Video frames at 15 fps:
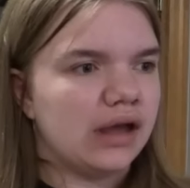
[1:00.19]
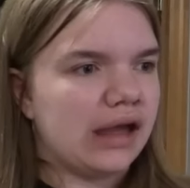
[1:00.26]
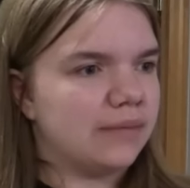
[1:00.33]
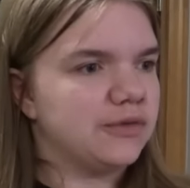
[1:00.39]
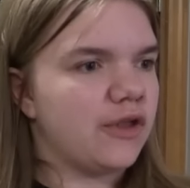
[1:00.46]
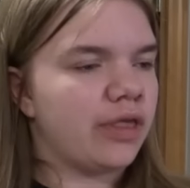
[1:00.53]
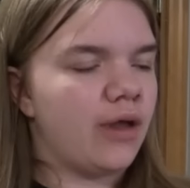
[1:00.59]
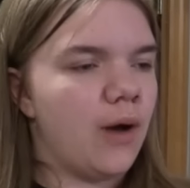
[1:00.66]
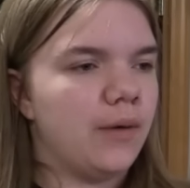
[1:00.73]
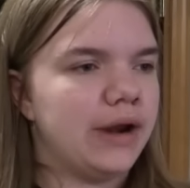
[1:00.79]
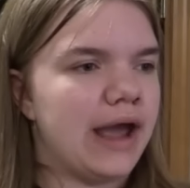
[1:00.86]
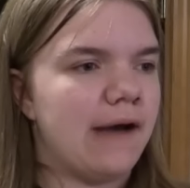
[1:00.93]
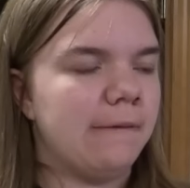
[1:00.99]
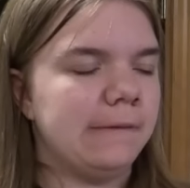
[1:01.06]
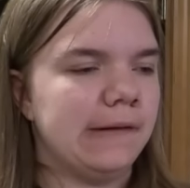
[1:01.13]
I'm just going
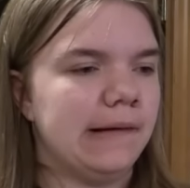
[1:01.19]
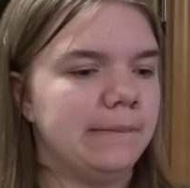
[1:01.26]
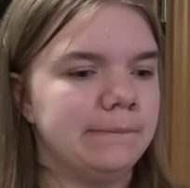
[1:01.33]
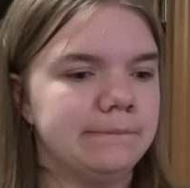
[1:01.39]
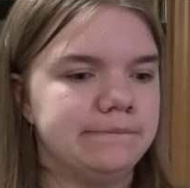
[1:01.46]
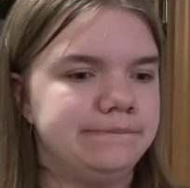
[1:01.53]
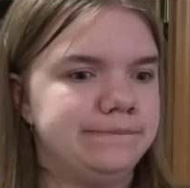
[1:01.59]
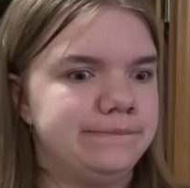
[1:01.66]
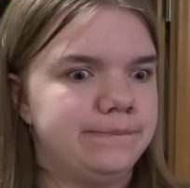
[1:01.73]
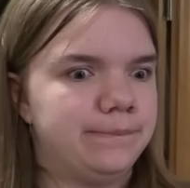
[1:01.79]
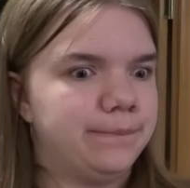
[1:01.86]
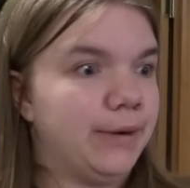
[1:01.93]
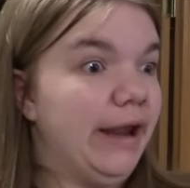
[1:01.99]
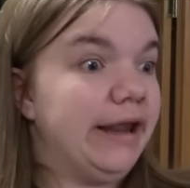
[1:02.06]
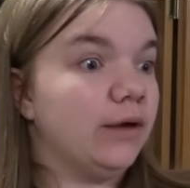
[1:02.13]
out,
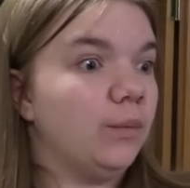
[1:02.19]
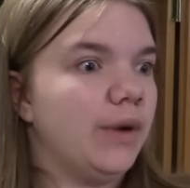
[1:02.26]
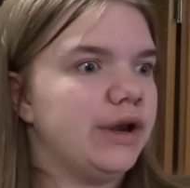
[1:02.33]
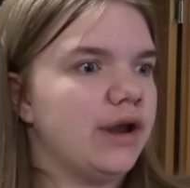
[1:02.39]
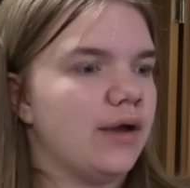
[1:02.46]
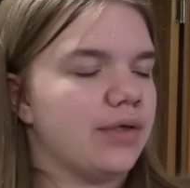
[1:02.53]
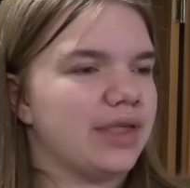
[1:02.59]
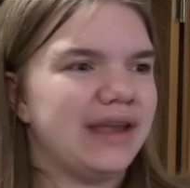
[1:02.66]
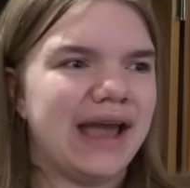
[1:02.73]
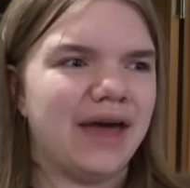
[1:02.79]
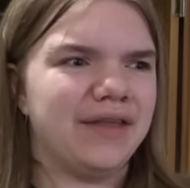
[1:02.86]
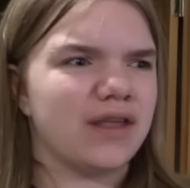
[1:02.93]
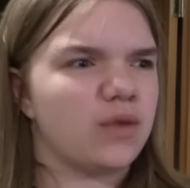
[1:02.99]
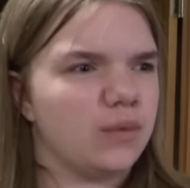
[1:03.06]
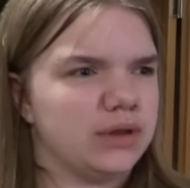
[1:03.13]
breaking windows. Yeah,
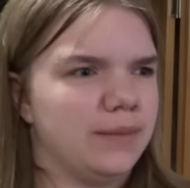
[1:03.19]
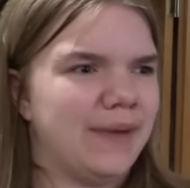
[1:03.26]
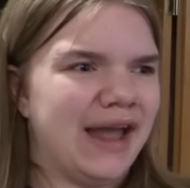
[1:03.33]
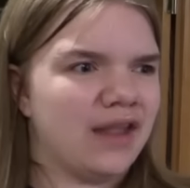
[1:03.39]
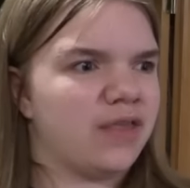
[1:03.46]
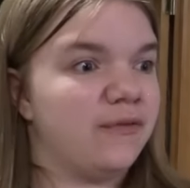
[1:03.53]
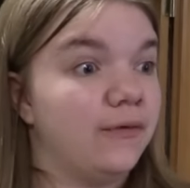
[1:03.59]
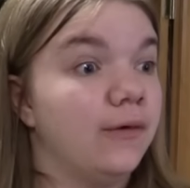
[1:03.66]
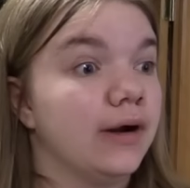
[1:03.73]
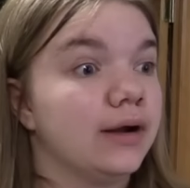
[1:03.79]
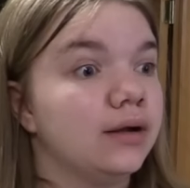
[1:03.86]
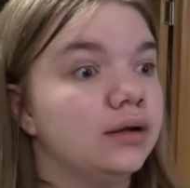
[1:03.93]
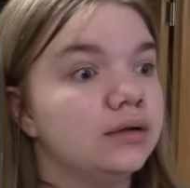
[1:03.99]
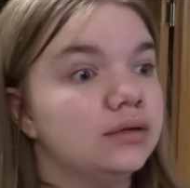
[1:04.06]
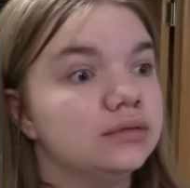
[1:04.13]
that's what the bat's for.